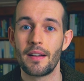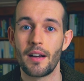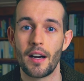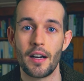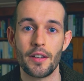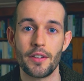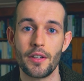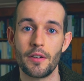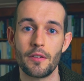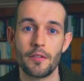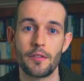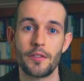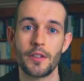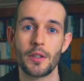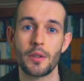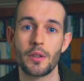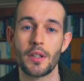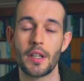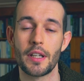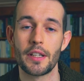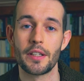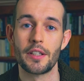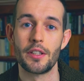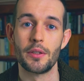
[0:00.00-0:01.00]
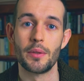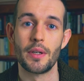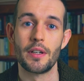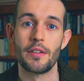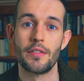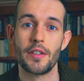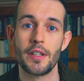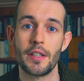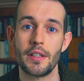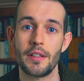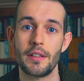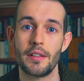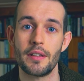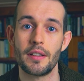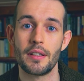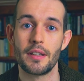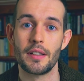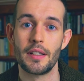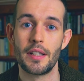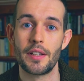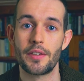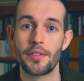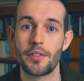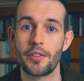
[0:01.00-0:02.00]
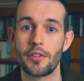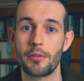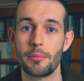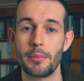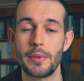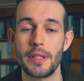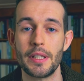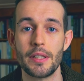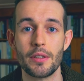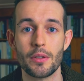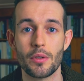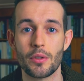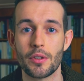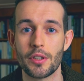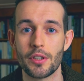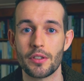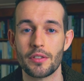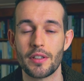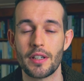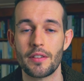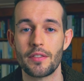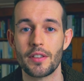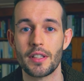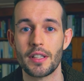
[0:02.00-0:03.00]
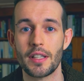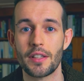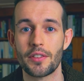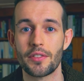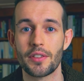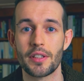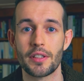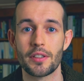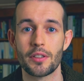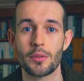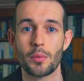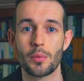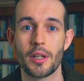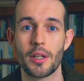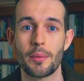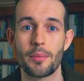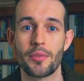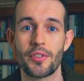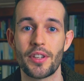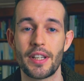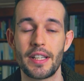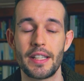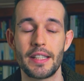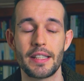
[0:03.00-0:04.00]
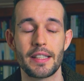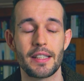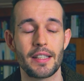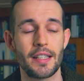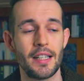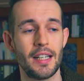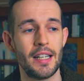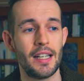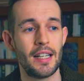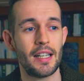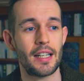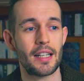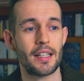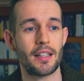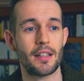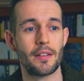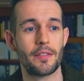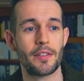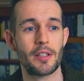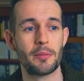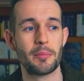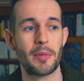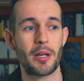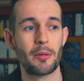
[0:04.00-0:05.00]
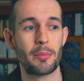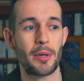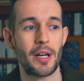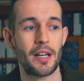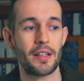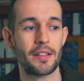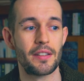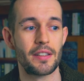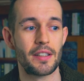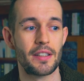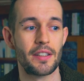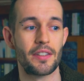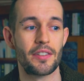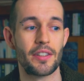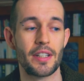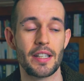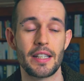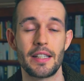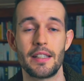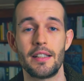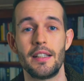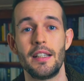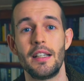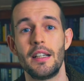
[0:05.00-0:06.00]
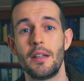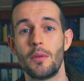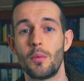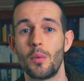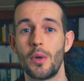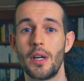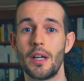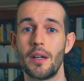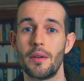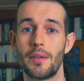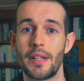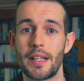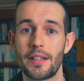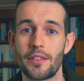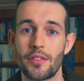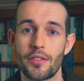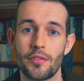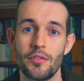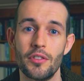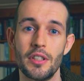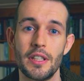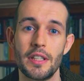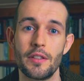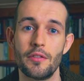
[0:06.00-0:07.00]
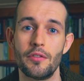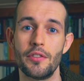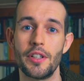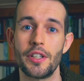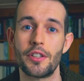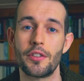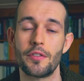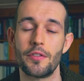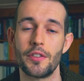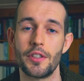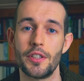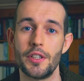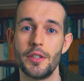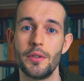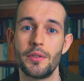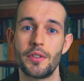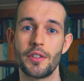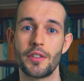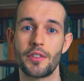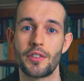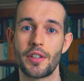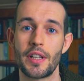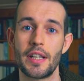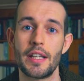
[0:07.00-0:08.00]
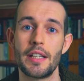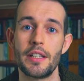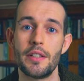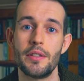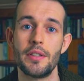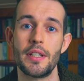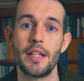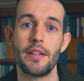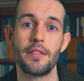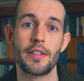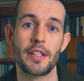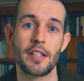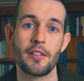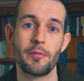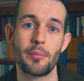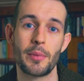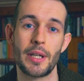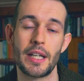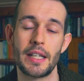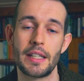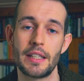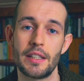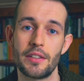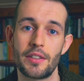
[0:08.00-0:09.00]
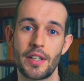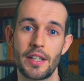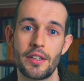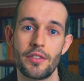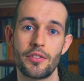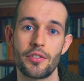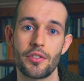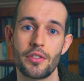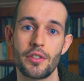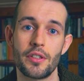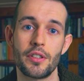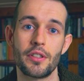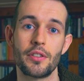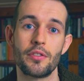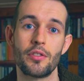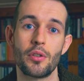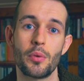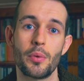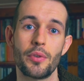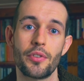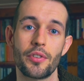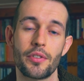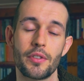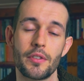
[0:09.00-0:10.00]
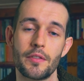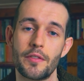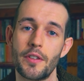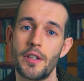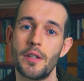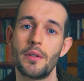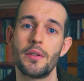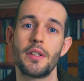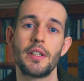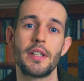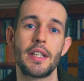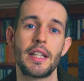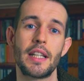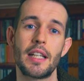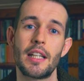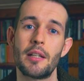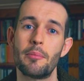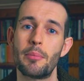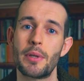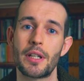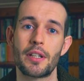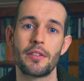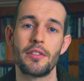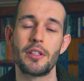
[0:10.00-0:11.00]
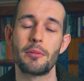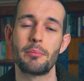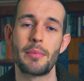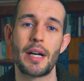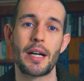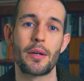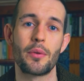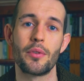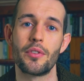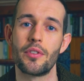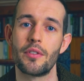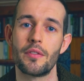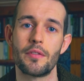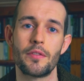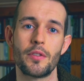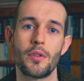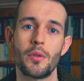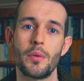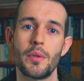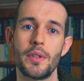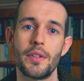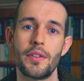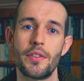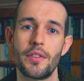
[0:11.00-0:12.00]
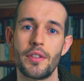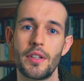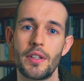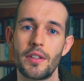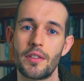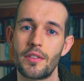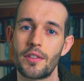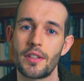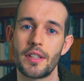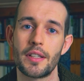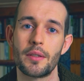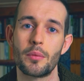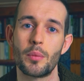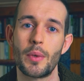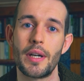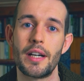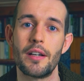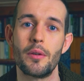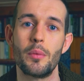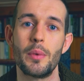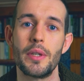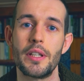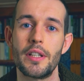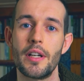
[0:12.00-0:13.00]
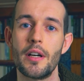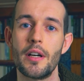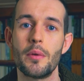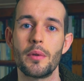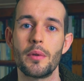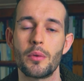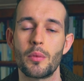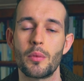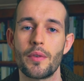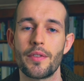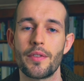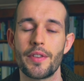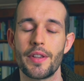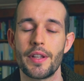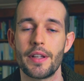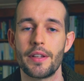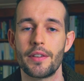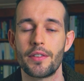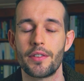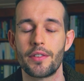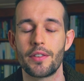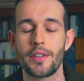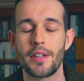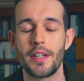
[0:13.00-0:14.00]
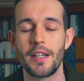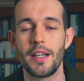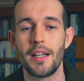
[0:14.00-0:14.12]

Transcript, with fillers: I don't feel like you ever listen to me or you're ever listening I'm saying. And the female partner could say, well, that's really rich for you to say. You never give me any attention and you're always on your phone, and they're bickering backwards and forwards. And it's like, where are we going with this?